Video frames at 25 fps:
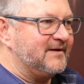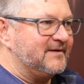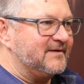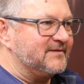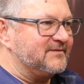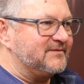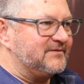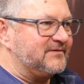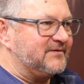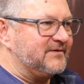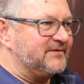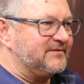
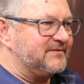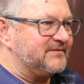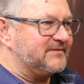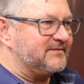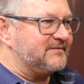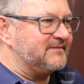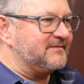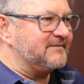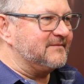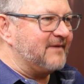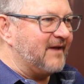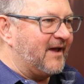It's just
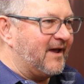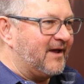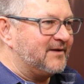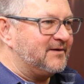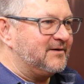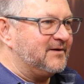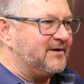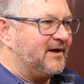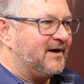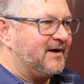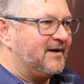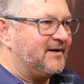
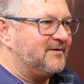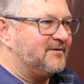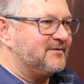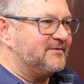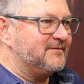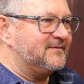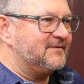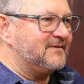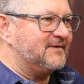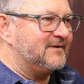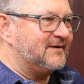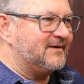head
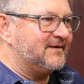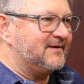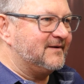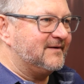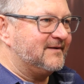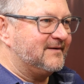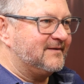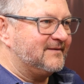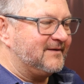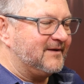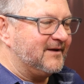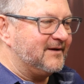
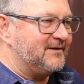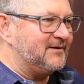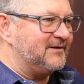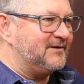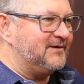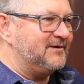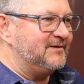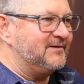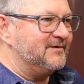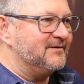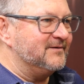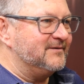down, get
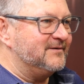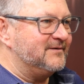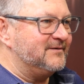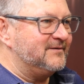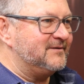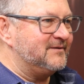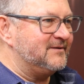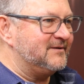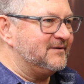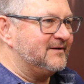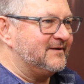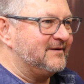
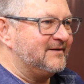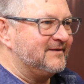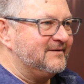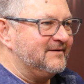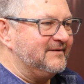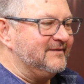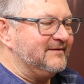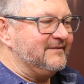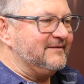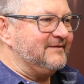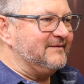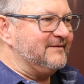Eagle
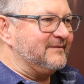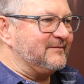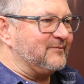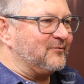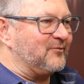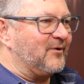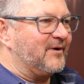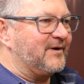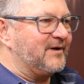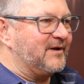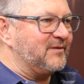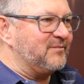
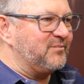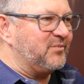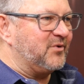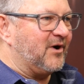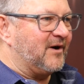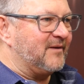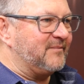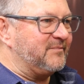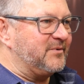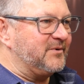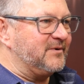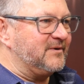running
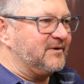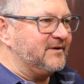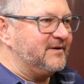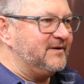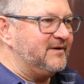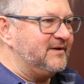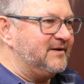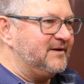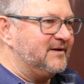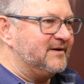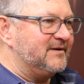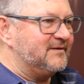
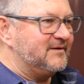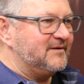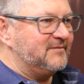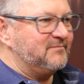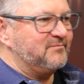properly and